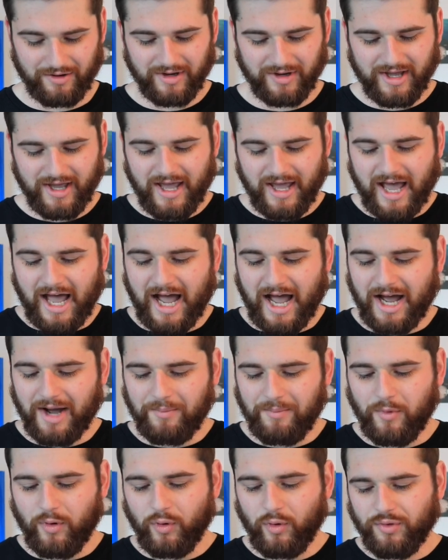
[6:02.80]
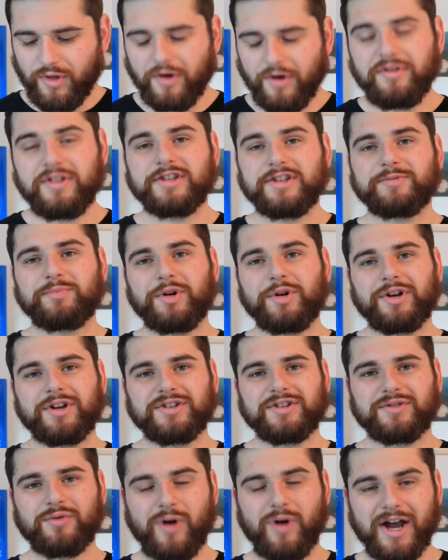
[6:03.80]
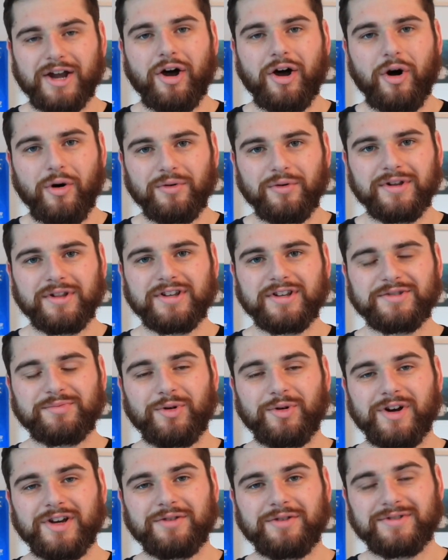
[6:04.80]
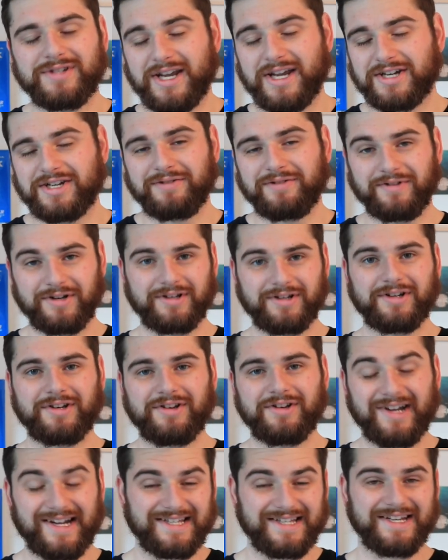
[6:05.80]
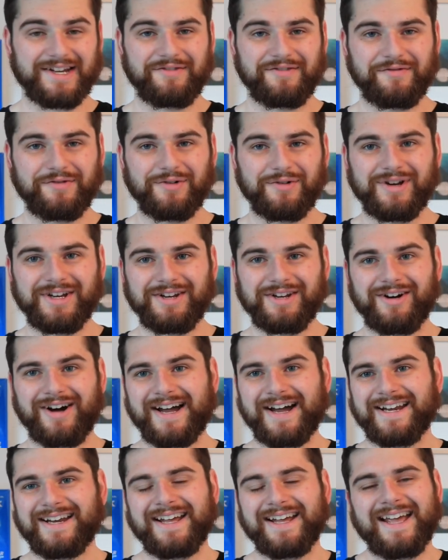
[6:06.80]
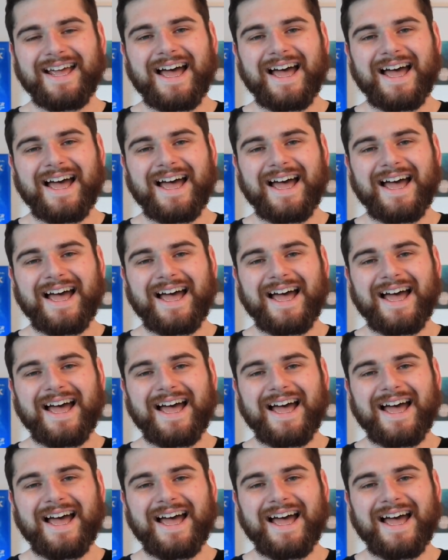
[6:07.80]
Now, although this book is quite old at this point, it was actually written in 1949.